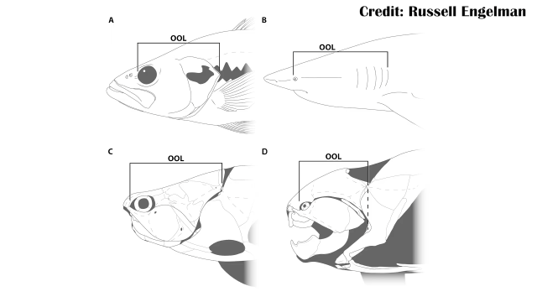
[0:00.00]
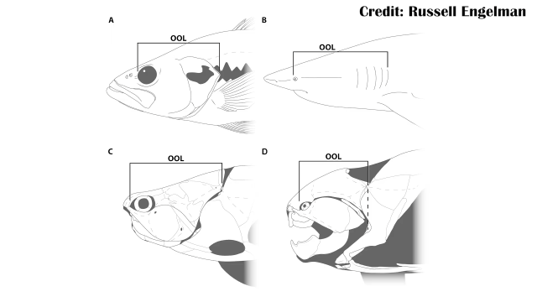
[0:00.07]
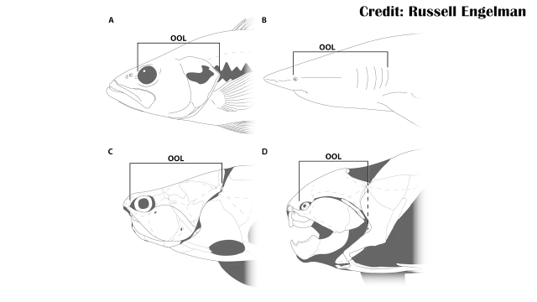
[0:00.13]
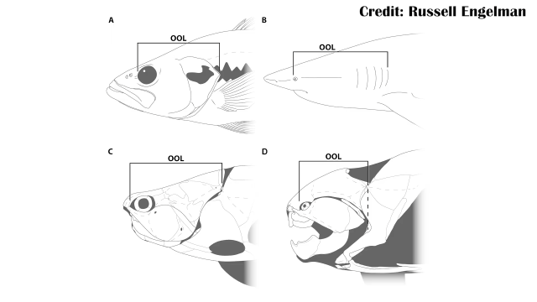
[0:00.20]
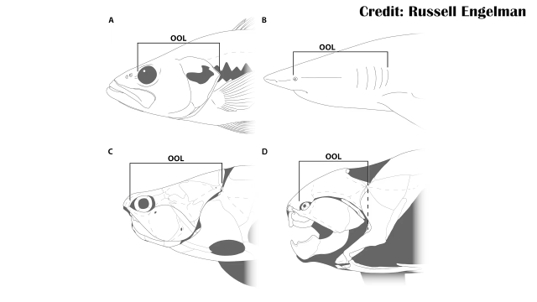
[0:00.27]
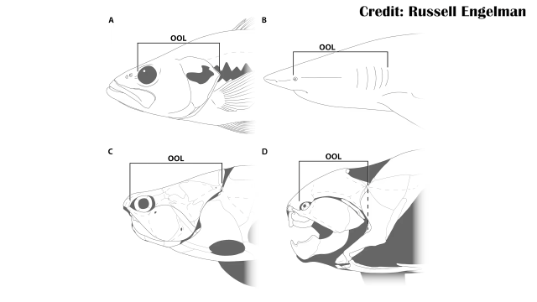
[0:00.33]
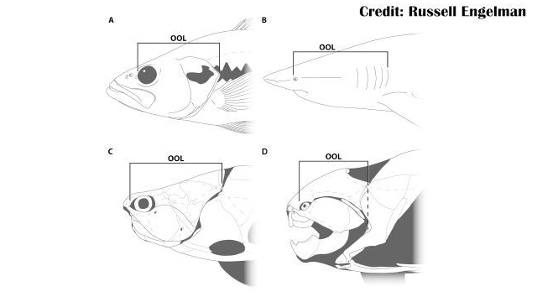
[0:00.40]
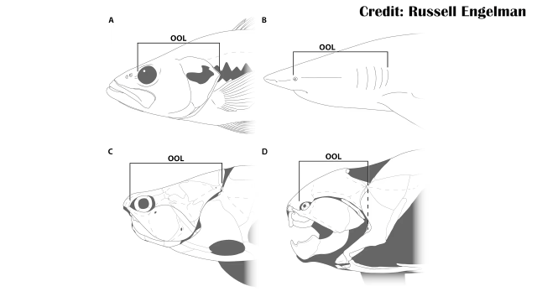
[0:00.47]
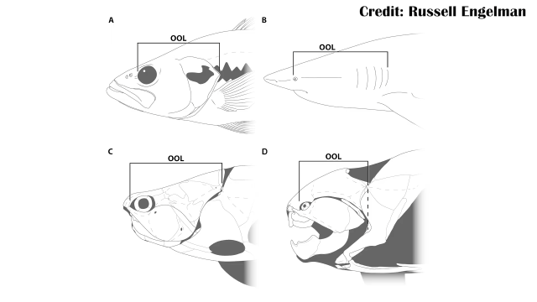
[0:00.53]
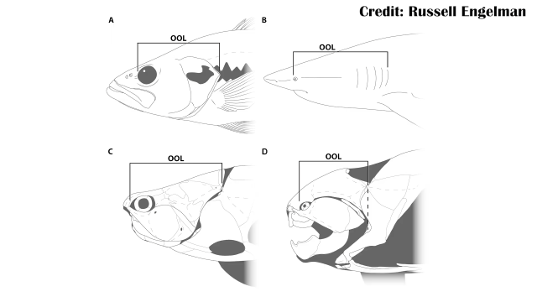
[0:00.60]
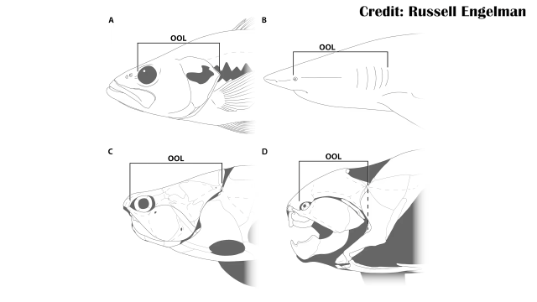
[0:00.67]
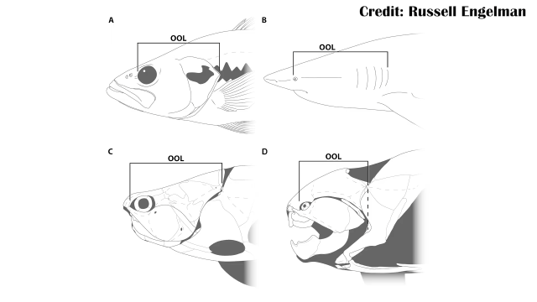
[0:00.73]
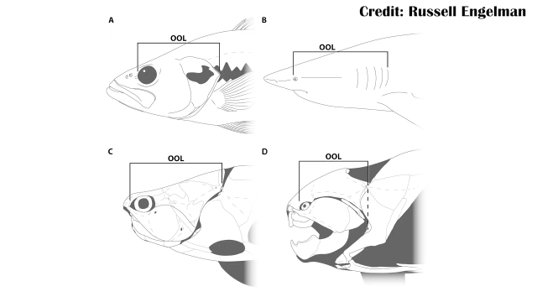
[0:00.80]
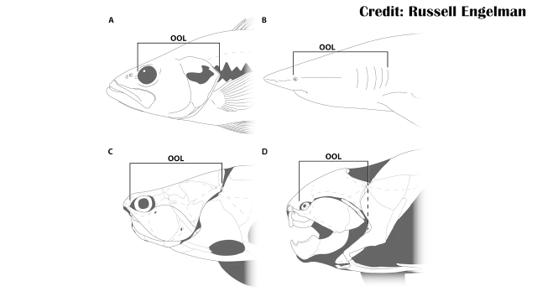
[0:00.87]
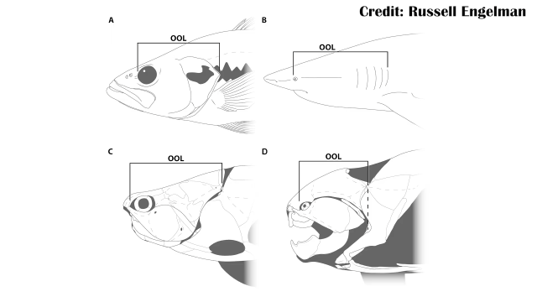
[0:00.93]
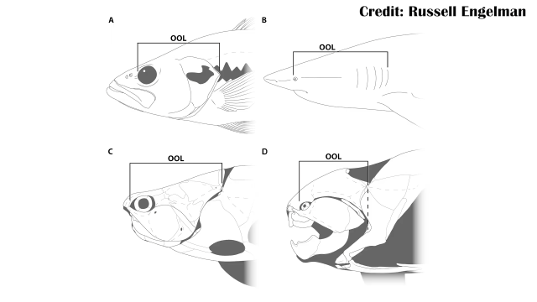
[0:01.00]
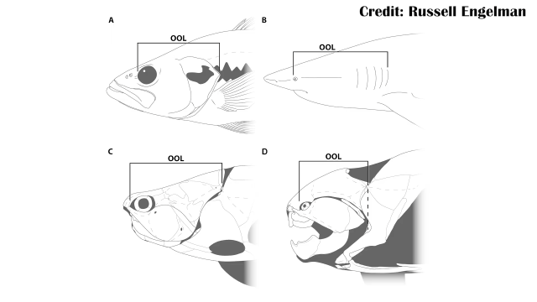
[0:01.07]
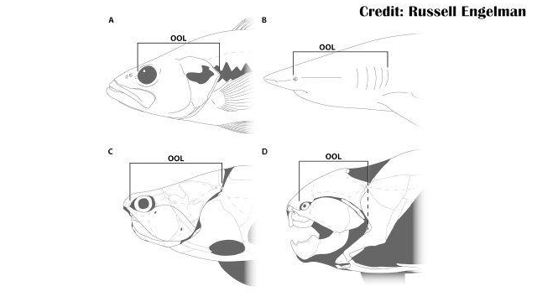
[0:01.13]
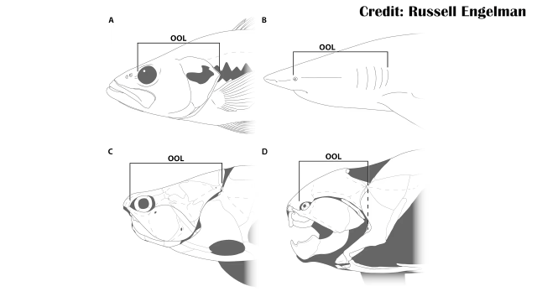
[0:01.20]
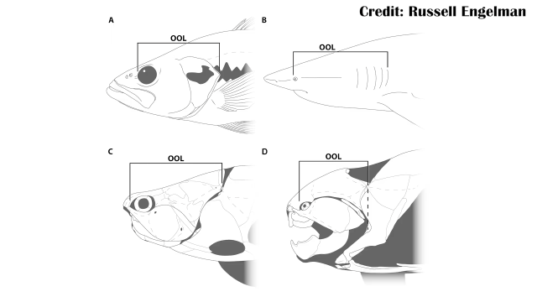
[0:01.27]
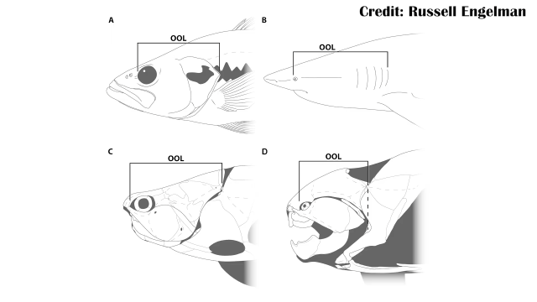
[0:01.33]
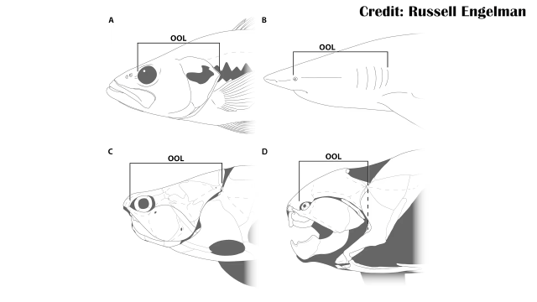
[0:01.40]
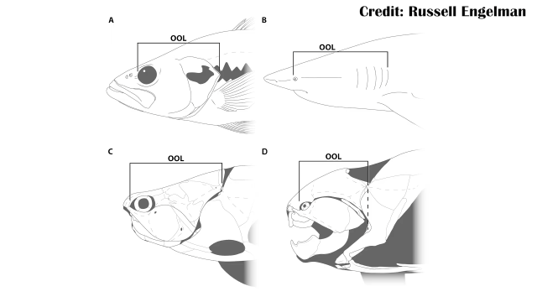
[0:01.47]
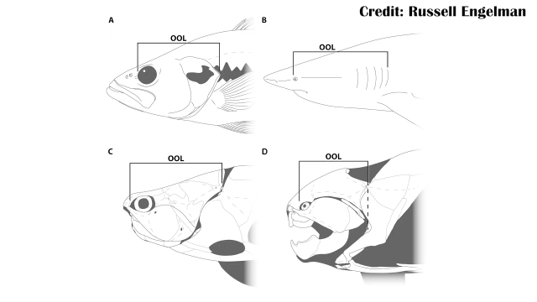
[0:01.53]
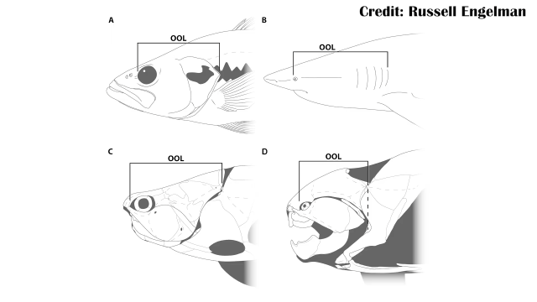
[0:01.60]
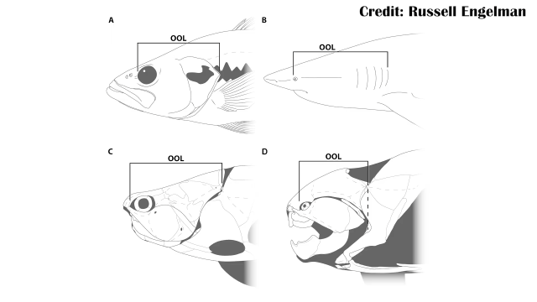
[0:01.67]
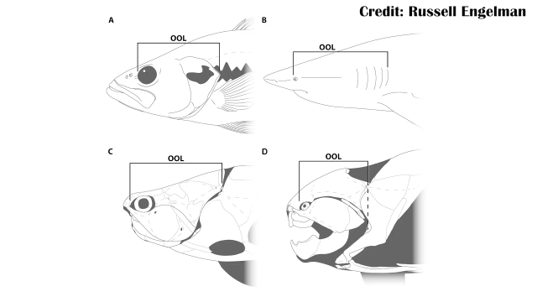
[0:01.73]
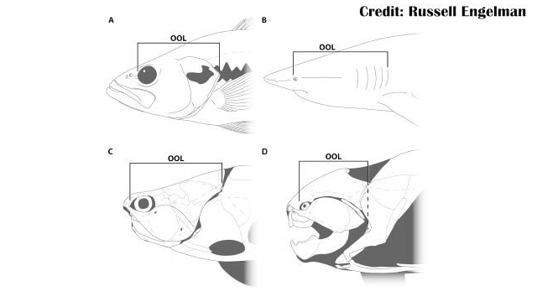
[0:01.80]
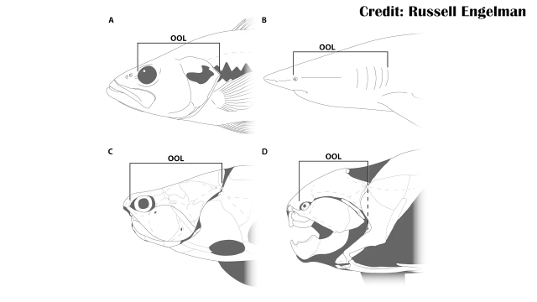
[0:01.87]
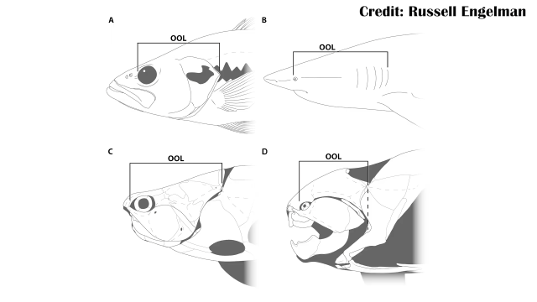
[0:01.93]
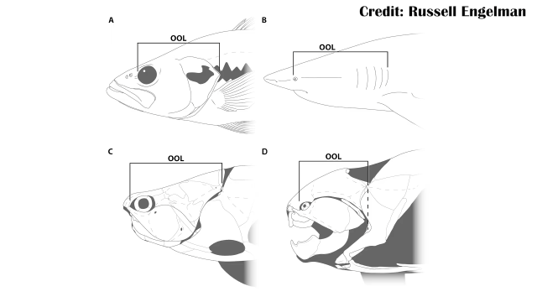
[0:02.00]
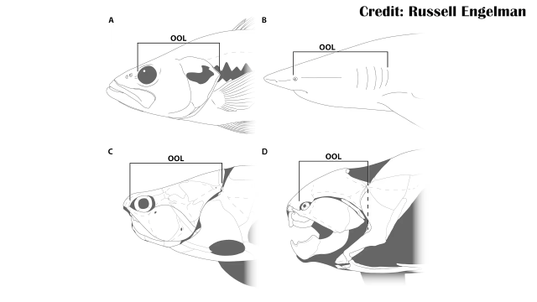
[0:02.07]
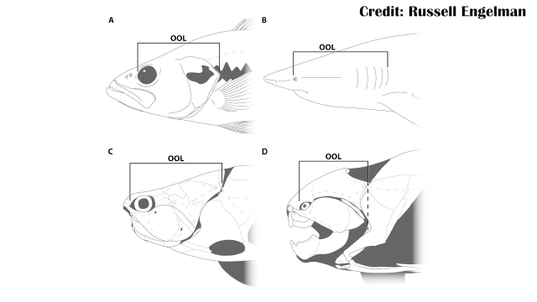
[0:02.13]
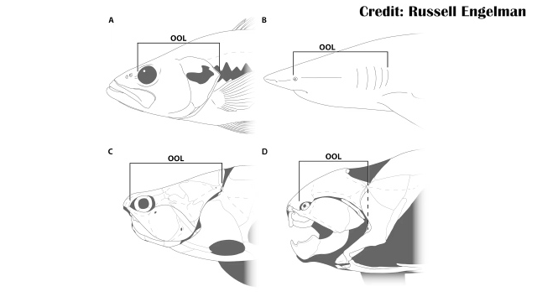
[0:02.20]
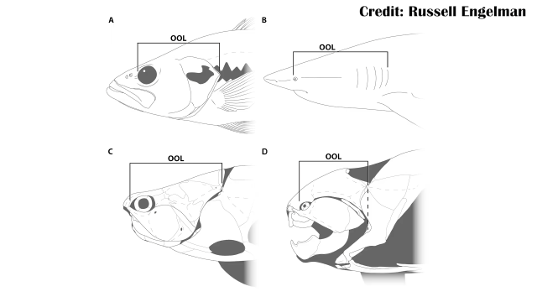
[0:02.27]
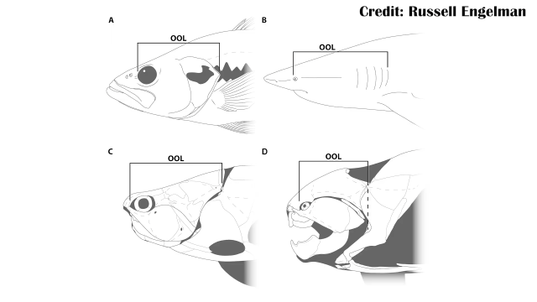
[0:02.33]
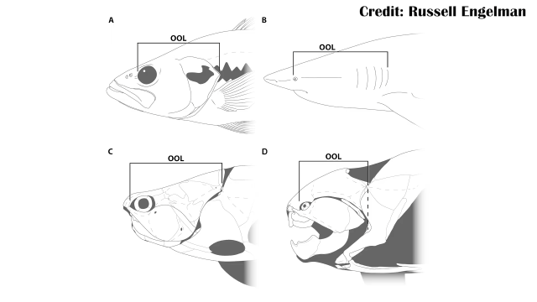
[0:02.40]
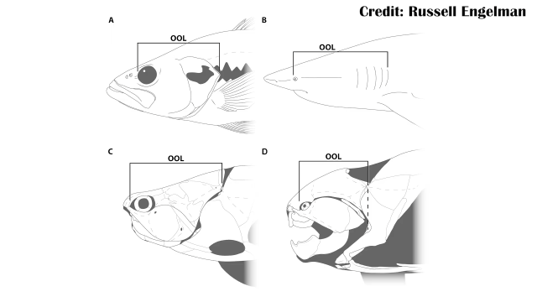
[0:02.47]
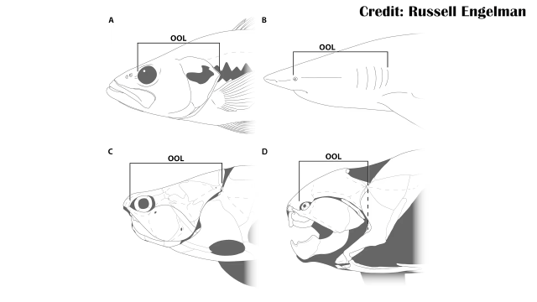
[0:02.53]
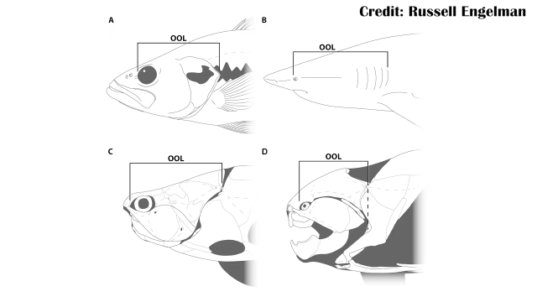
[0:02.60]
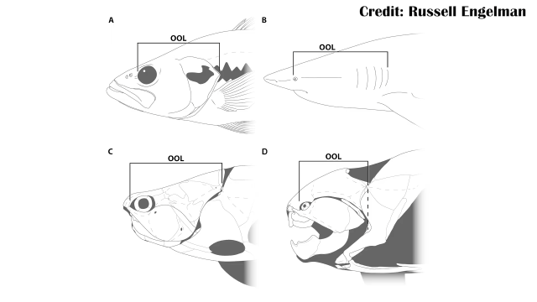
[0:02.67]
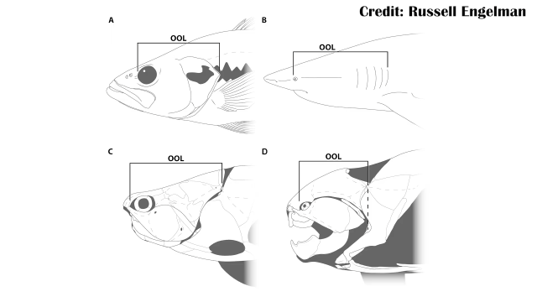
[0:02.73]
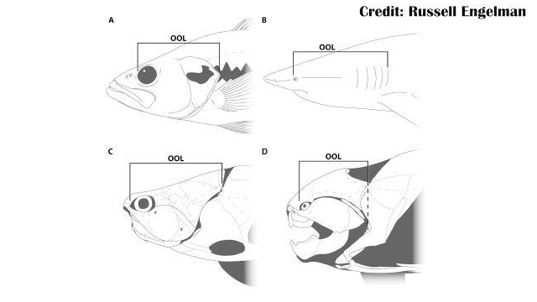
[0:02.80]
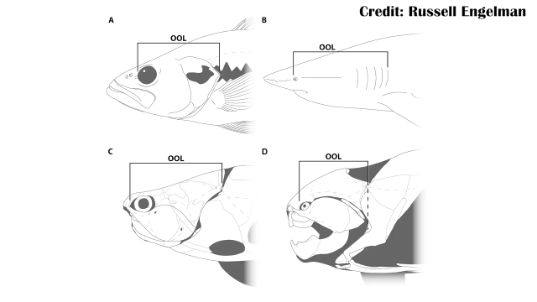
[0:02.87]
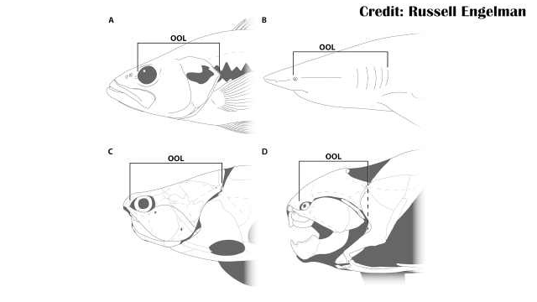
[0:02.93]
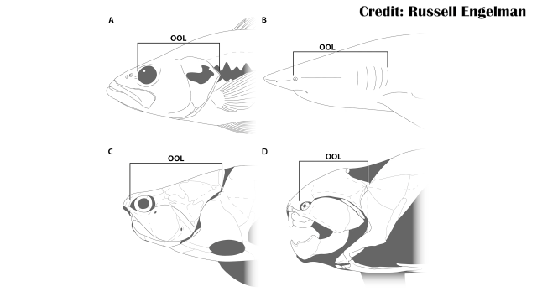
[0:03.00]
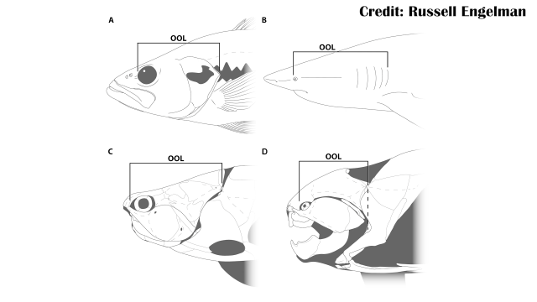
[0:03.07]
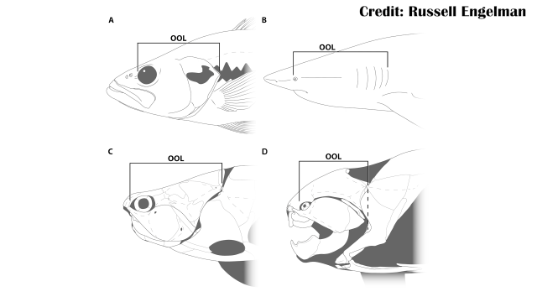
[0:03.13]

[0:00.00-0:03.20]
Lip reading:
Nobody's mouth can be seen.